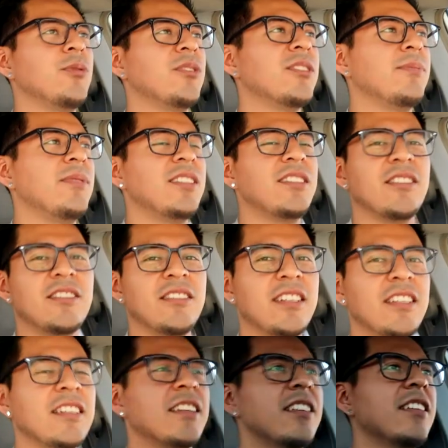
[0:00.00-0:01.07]
was
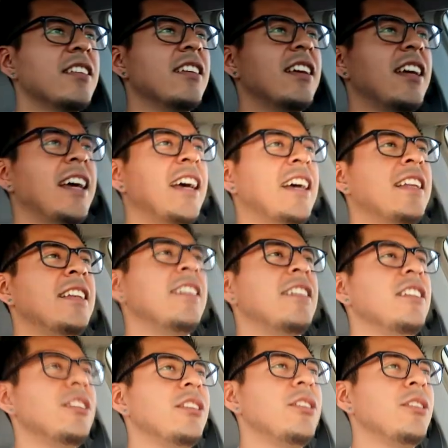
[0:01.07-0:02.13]
Mystery.
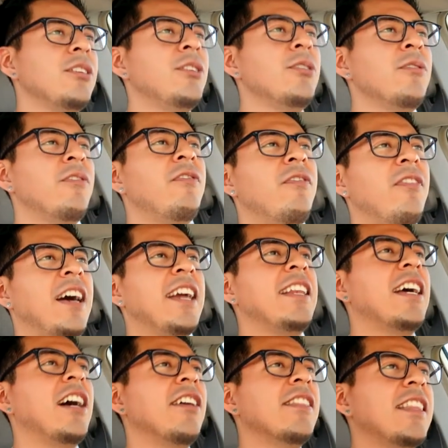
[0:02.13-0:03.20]
And you
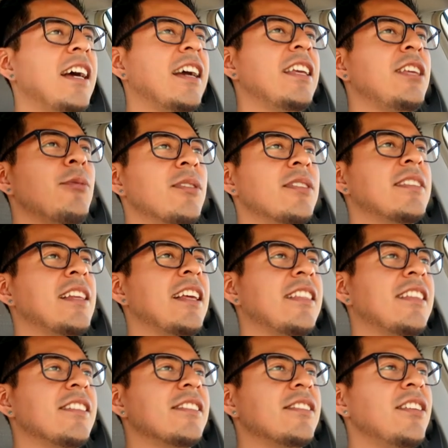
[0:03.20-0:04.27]
find out that he was
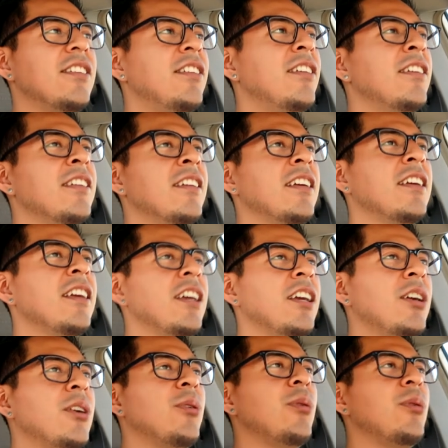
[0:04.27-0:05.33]
like this nerd
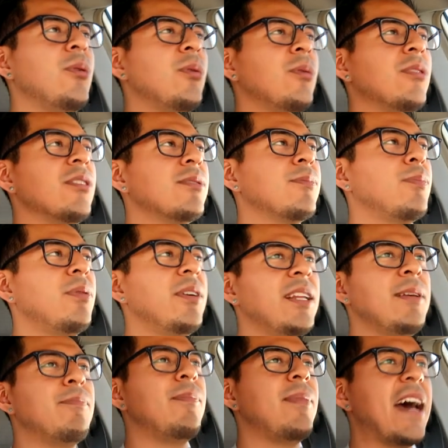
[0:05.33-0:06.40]
who was
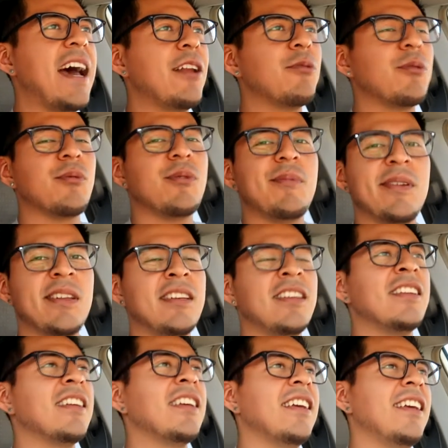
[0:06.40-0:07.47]
pretty bad with
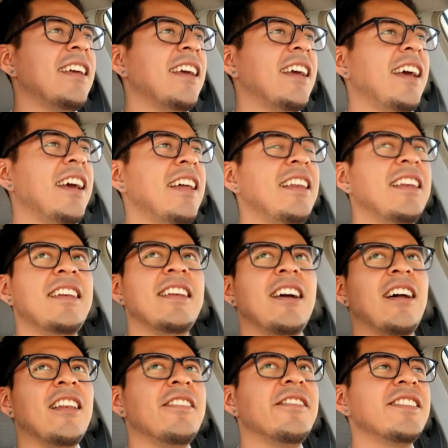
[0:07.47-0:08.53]
women. And
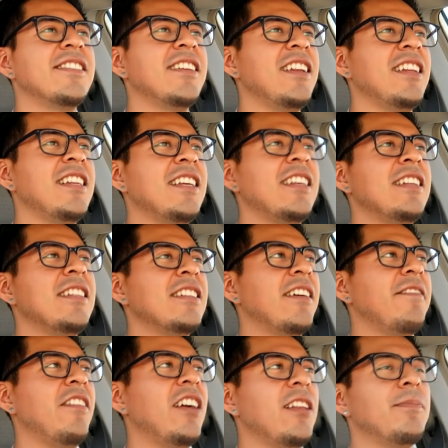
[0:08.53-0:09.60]
all of a sudden, he
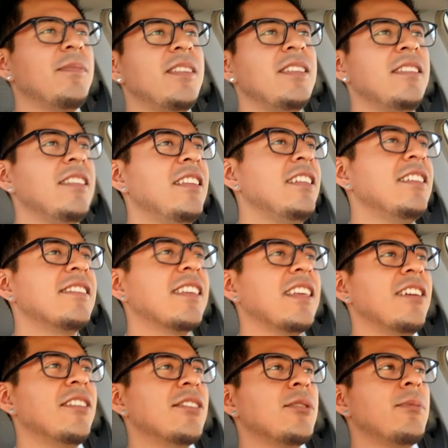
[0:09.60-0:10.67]
developed these
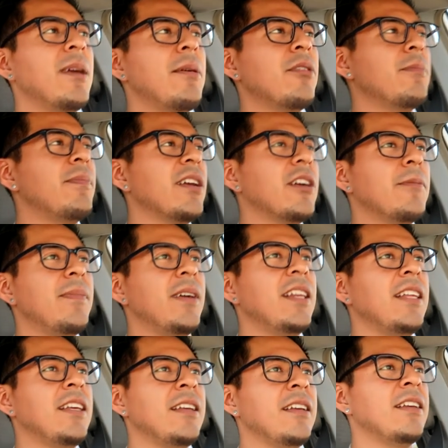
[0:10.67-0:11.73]
skills to be able to pick up
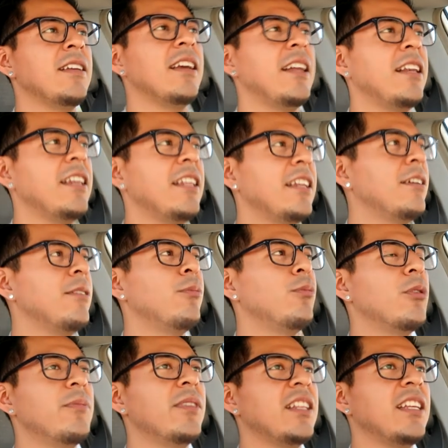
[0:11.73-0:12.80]
any
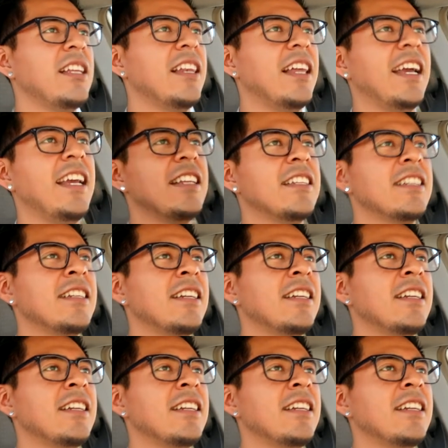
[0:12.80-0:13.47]
woman he liked.